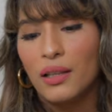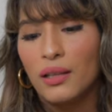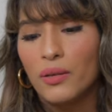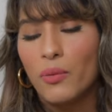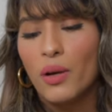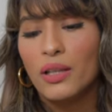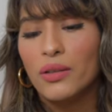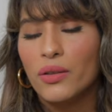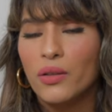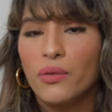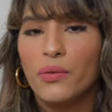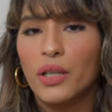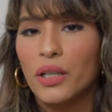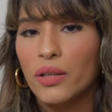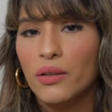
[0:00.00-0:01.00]
And once you
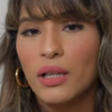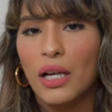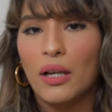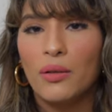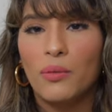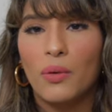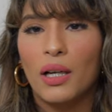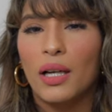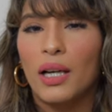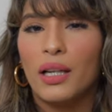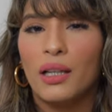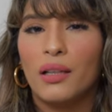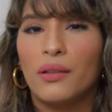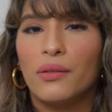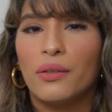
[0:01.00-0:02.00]
figure out what
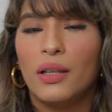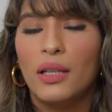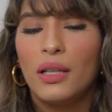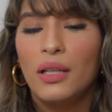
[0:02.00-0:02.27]
kind of